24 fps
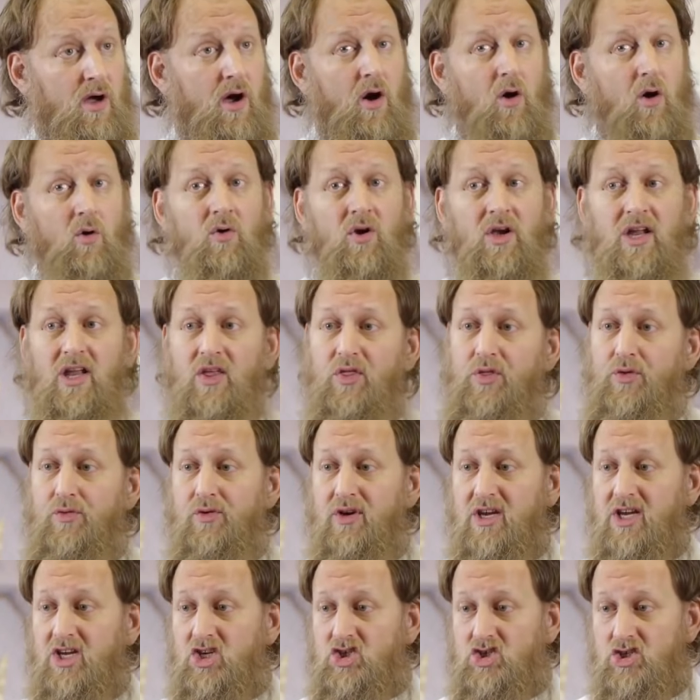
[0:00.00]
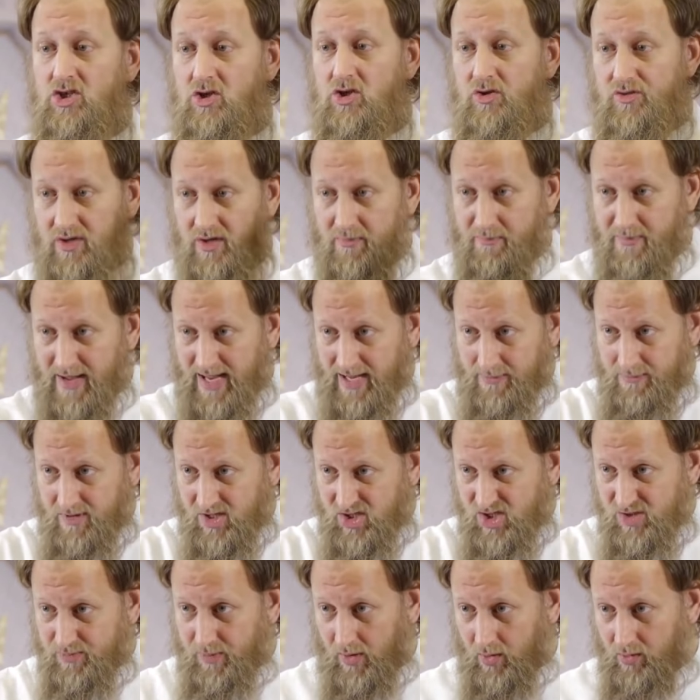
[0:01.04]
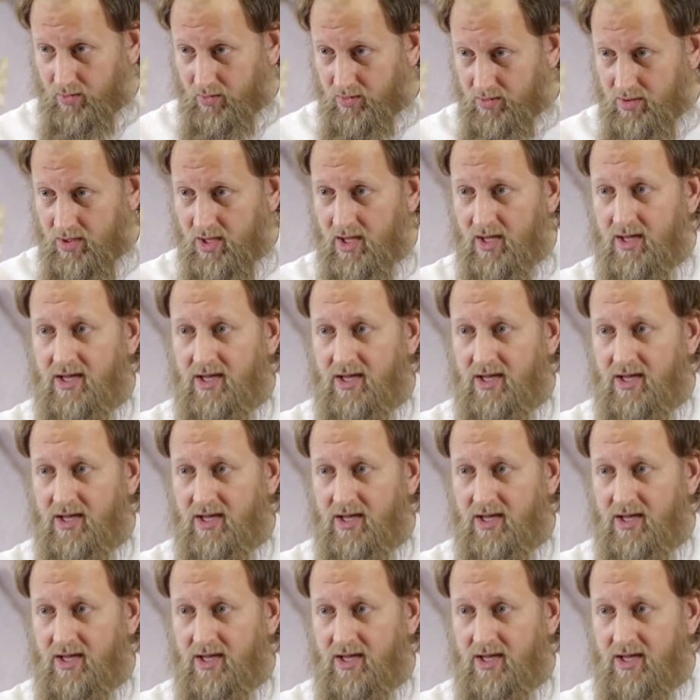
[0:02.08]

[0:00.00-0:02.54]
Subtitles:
Only three children, babies spoke.